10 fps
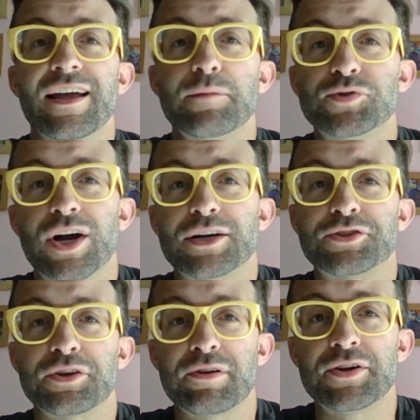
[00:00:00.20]
I'm Josh,
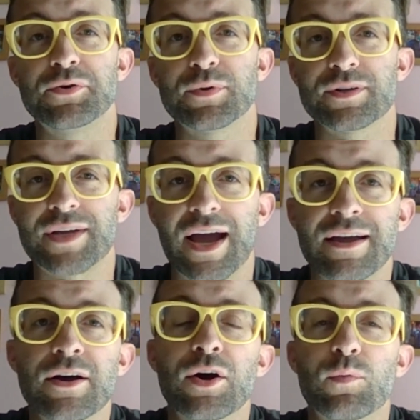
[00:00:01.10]
the Green New World guy.
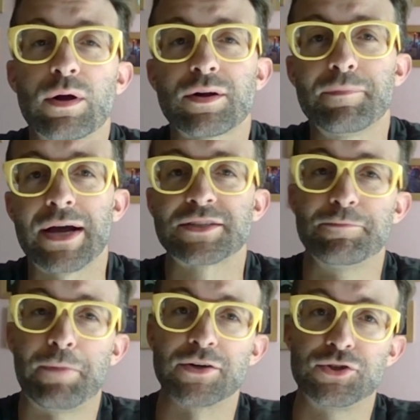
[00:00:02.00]
Welcome back to
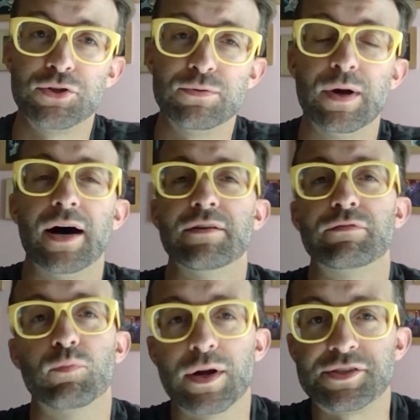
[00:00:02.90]
part 2
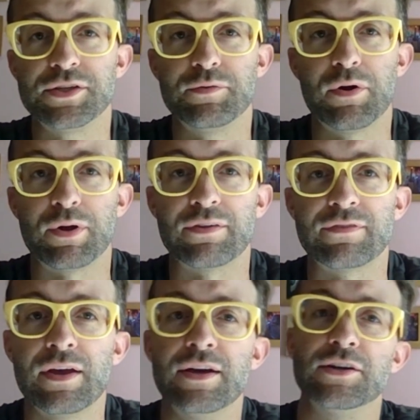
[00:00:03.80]
of What Do You
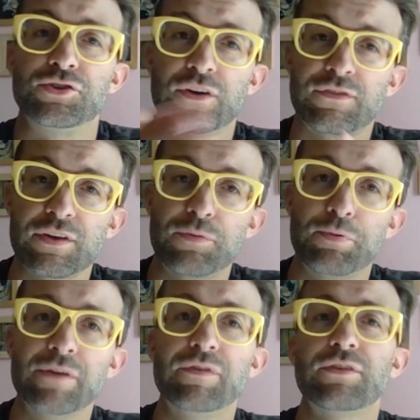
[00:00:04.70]
Notice? Just like the
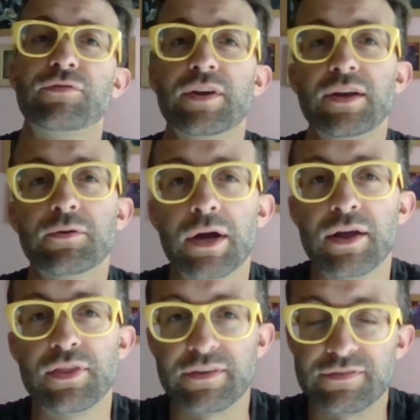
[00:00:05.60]
previous video,
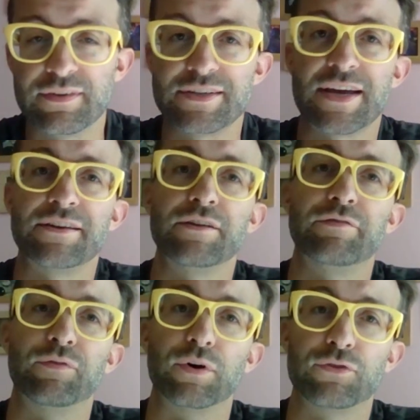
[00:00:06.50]
this is intended
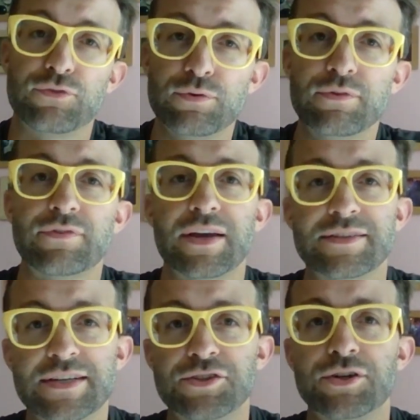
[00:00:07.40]
for students and
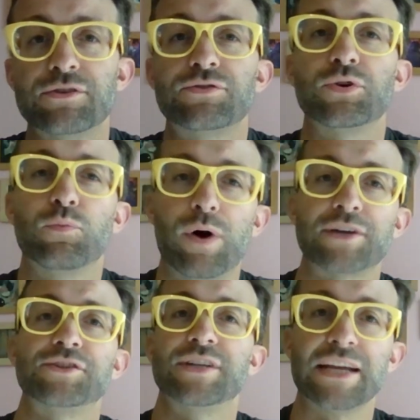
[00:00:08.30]
teachers to
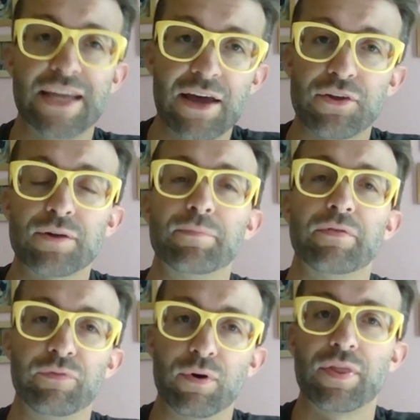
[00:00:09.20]
watch together
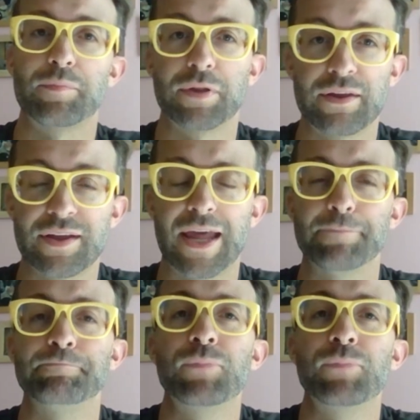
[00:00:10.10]
before they play the game.